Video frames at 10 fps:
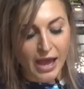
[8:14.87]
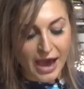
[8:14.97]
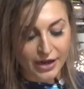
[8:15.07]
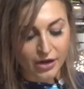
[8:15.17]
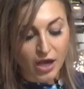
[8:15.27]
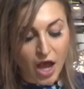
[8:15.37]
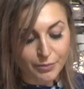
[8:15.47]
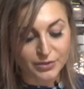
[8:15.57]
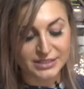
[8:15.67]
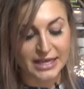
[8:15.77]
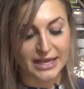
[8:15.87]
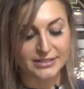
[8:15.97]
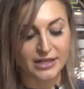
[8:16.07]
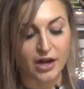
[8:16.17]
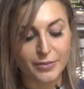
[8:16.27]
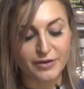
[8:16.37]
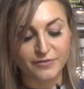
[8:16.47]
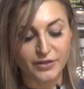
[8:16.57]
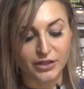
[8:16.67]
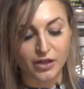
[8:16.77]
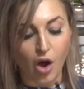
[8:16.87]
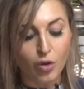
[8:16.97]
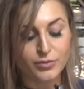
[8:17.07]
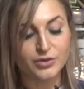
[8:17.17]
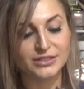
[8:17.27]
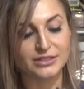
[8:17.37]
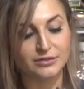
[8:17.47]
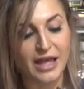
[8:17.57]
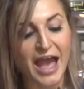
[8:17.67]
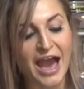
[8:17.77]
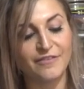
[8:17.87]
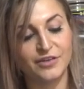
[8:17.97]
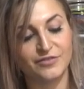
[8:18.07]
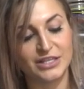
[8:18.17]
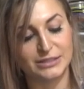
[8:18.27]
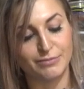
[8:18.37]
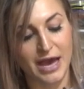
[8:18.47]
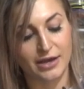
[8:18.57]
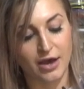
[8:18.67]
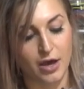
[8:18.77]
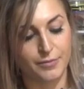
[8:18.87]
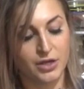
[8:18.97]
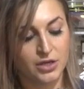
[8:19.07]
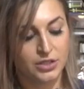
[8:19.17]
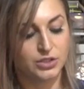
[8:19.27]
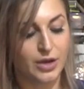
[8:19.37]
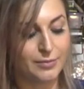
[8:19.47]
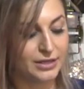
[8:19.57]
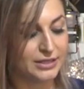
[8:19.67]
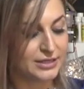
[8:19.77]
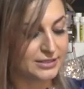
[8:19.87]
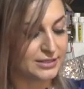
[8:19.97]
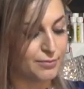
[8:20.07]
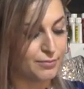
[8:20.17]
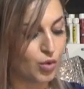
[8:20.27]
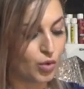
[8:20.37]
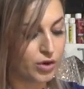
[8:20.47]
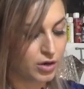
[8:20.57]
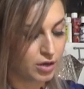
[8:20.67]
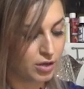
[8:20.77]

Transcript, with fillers: add a couple skeins, and I'm gonna fill almost half of this bag up. So I'm gonna get some more